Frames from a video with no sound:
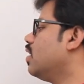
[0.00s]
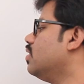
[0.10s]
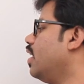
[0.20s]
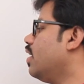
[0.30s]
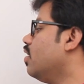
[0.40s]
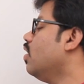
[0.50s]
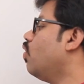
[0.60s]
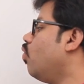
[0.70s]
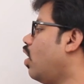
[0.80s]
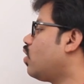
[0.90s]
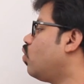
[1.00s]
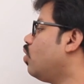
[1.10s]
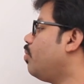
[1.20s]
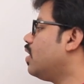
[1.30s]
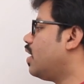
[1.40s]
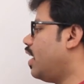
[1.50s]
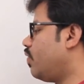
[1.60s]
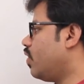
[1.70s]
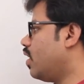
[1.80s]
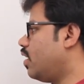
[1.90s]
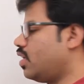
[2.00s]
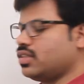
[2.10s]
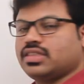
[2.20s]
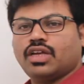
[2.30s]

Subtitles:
then what could be the network address?